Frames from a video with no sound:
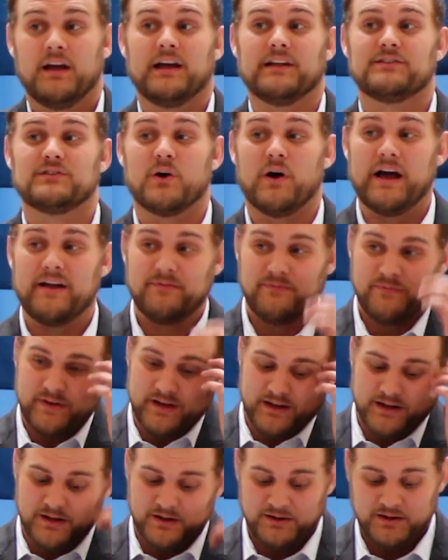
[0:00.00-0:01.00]
And so I
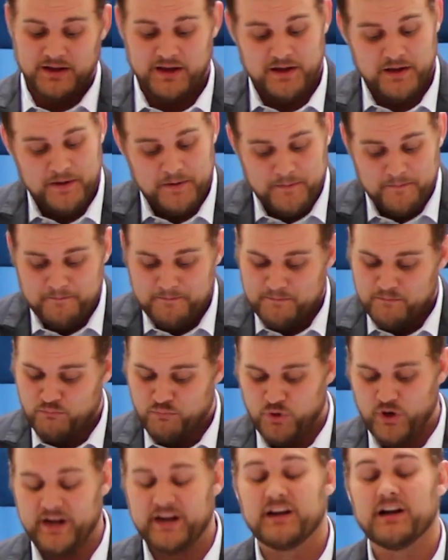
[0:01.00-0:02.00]
feel
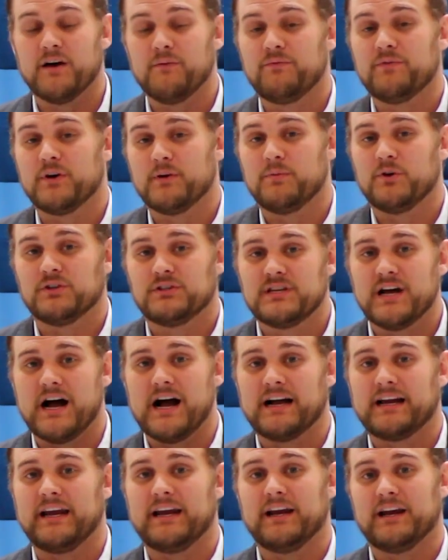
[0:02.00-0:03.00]
pretty comfortable
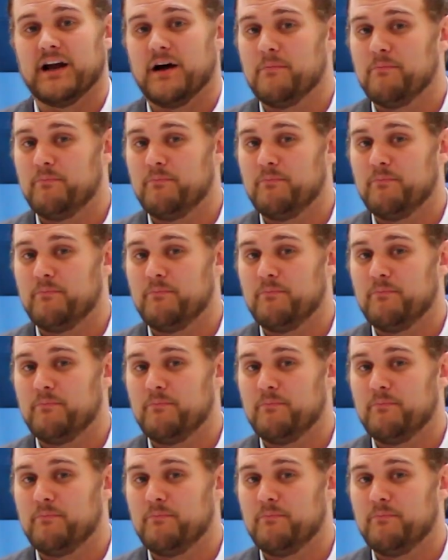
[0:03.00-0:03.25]
talking